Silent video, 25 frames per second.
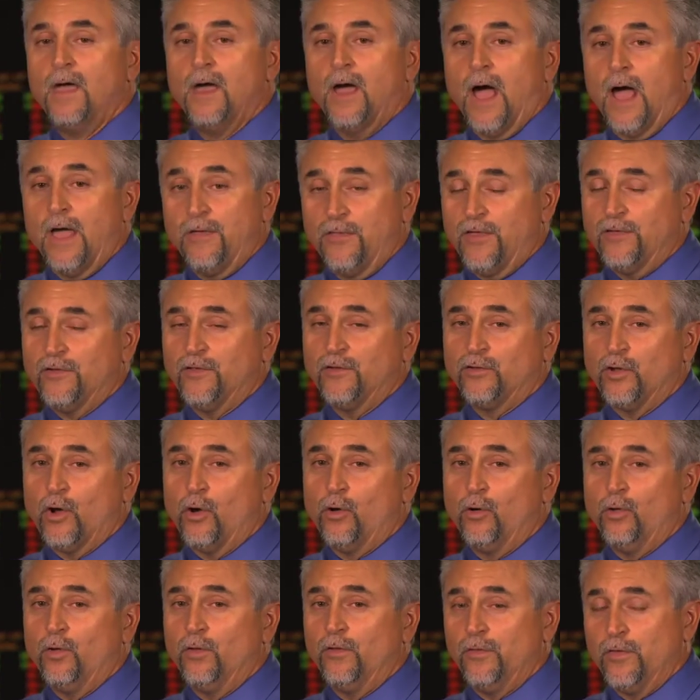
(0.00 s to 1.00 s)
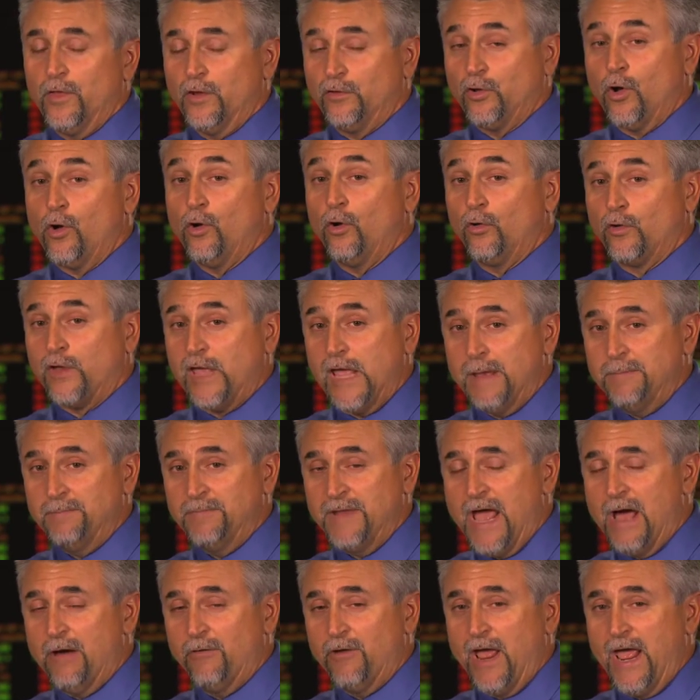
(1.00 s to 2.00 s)
I think the total the total came
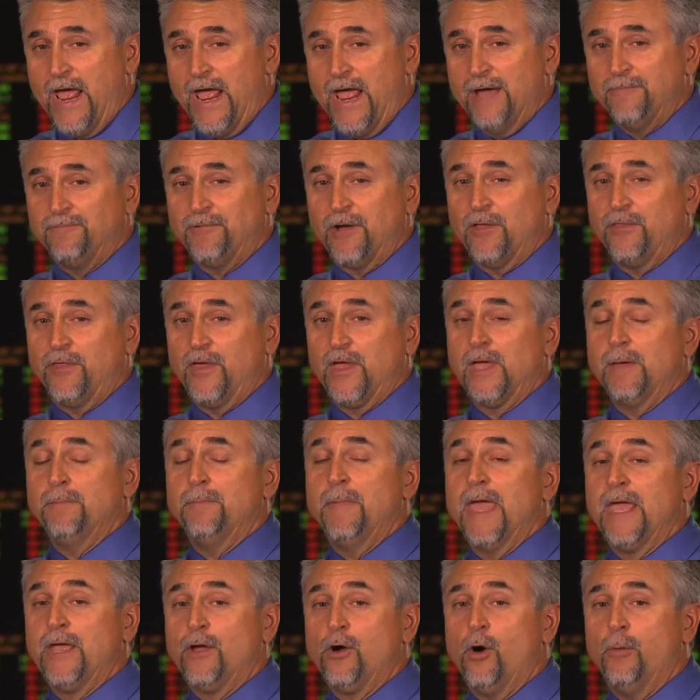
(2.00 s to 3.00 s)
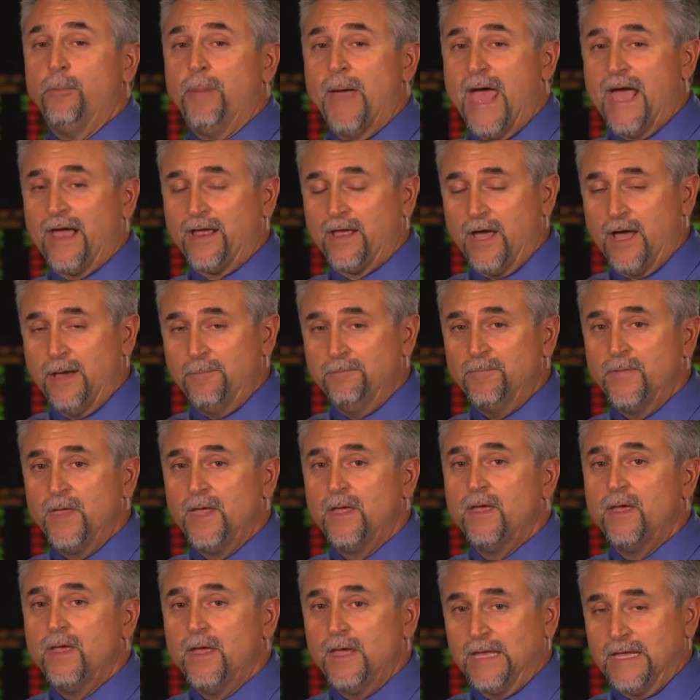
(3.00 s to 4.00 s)
down a half. I think it may go back up.
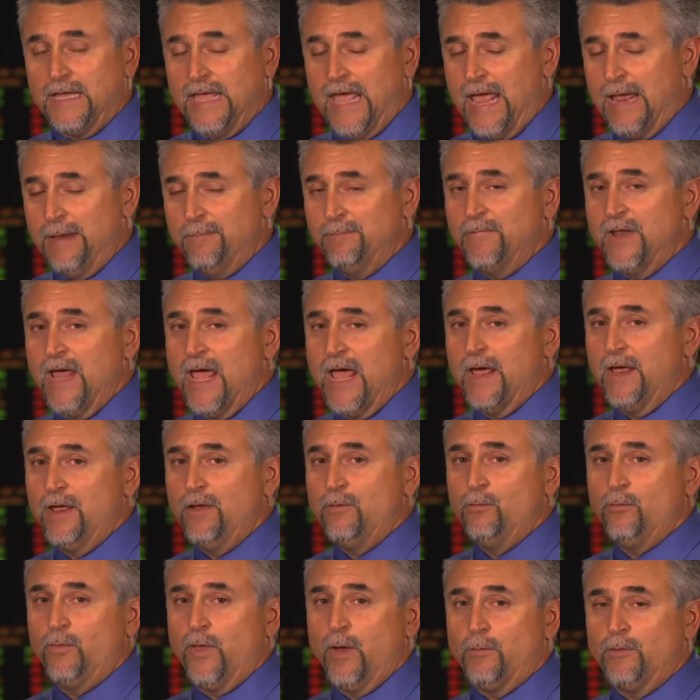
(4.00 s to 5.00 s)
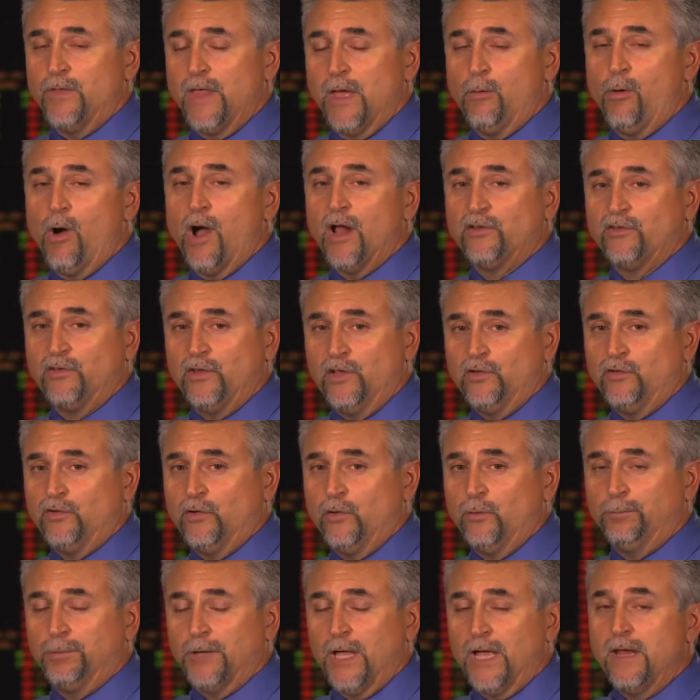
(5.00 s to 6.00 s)
Game day when they watch these
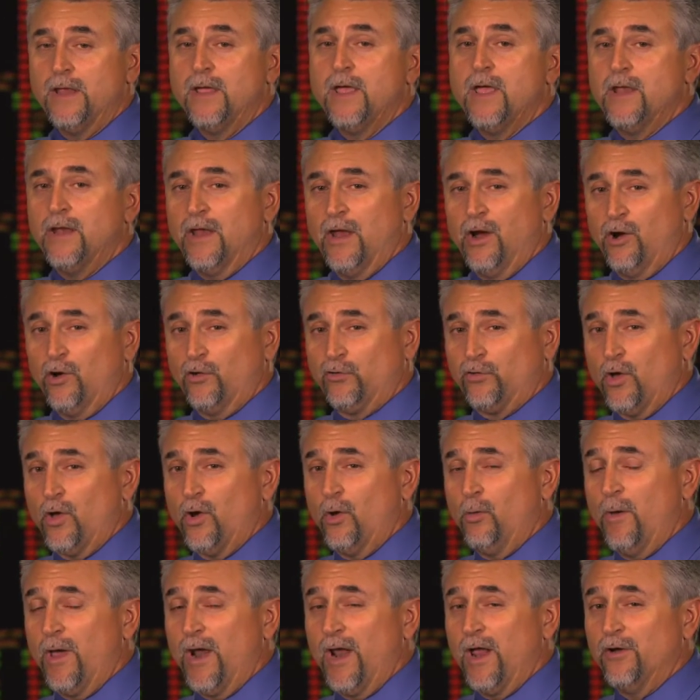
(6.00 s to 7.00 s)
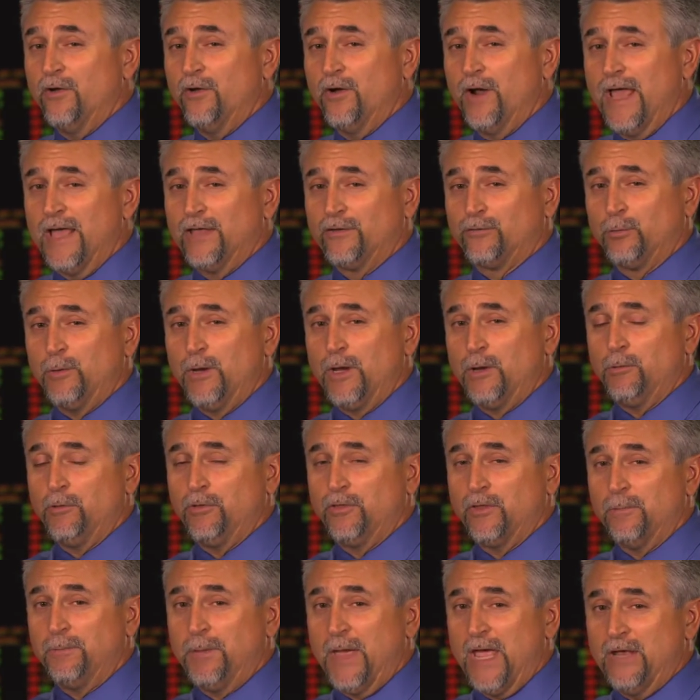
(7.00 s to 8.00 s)
two play. Arizona went under last week
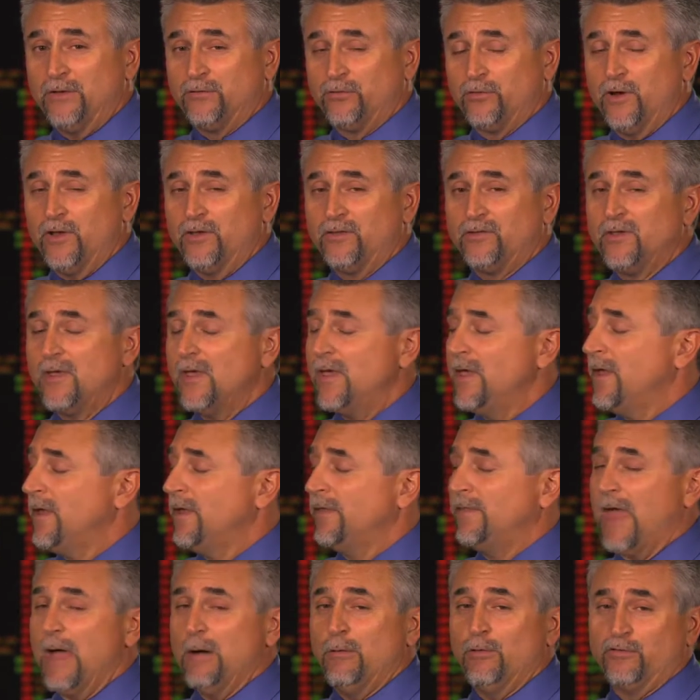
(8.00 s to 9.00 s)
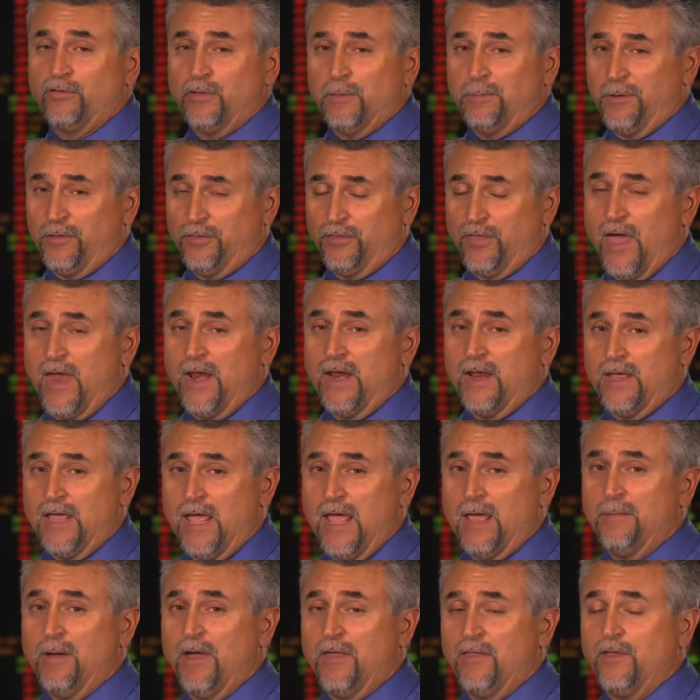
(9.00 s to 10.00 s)
with the Patriots. That was a pathetic
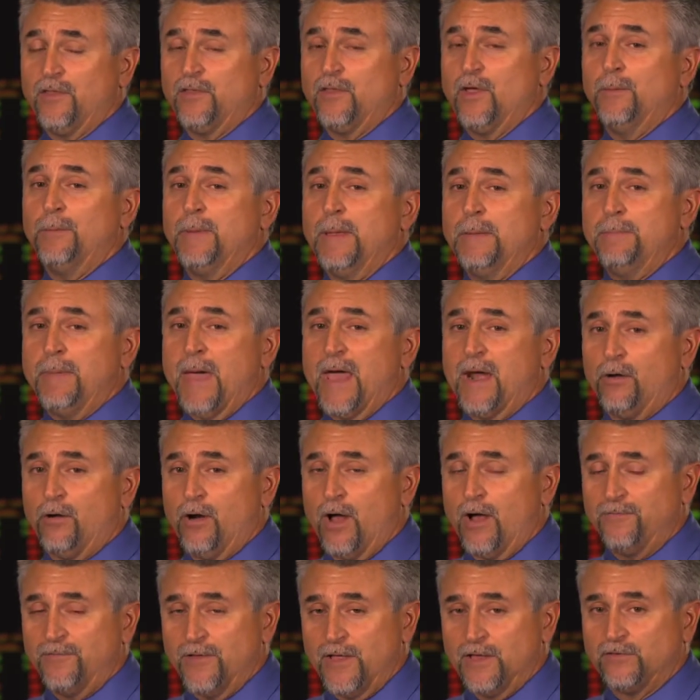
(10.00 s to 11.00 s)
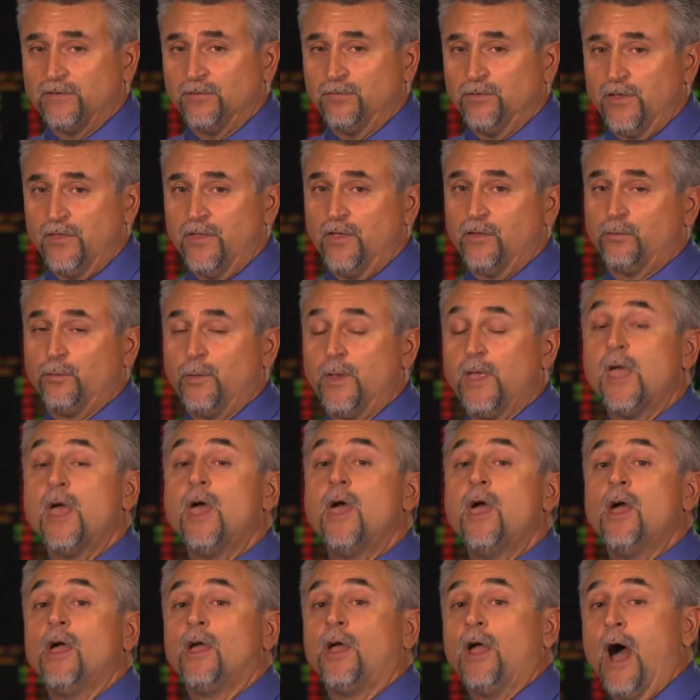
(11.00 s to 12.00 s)
game. I think they'll be better offensively this week.
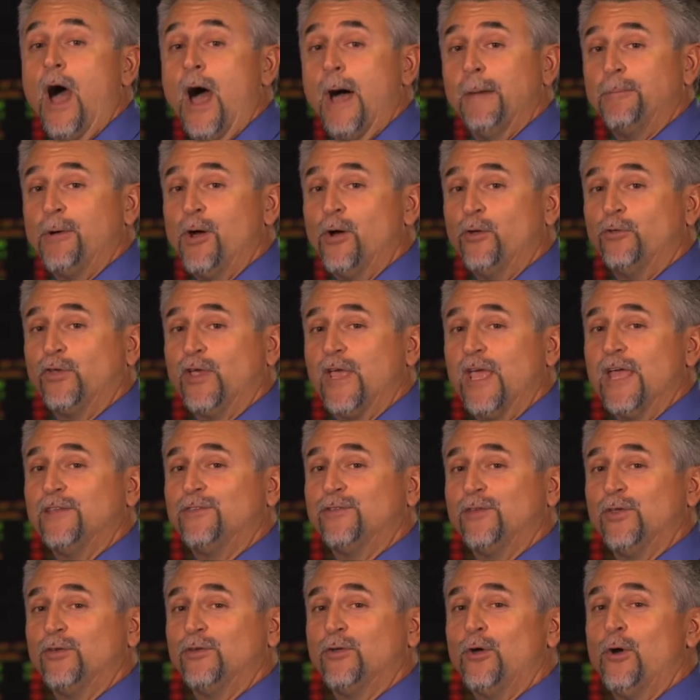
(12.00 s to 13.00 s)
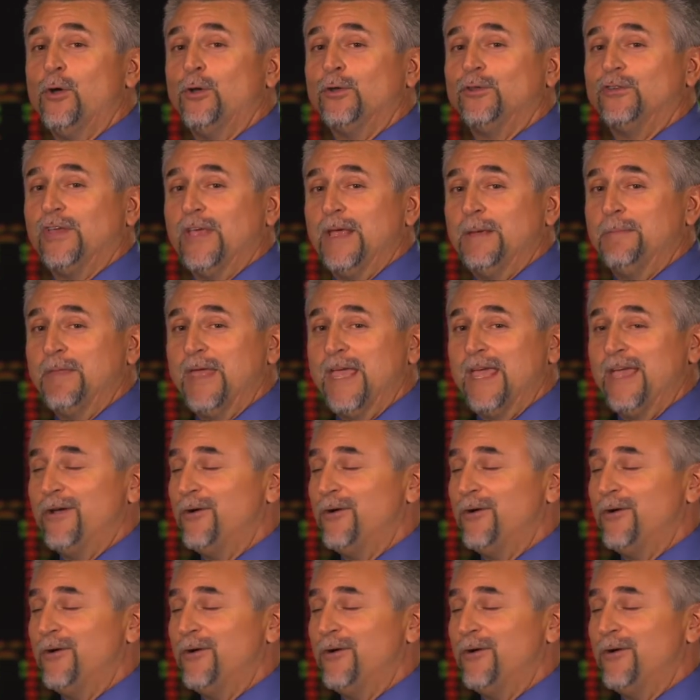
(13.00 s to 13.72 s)
Kolb goes against his old team, the